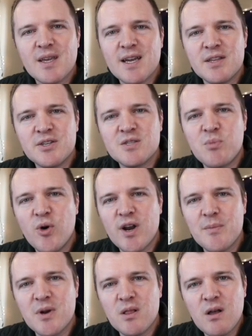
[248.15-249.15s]
At this point,
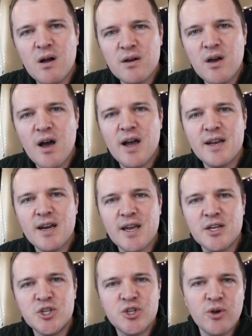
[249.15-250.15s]
I'm going to log on and I
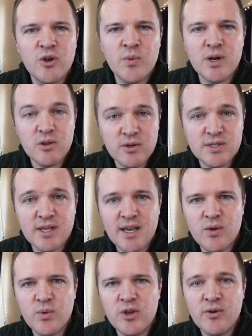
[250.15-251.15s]
can show you what it looks like when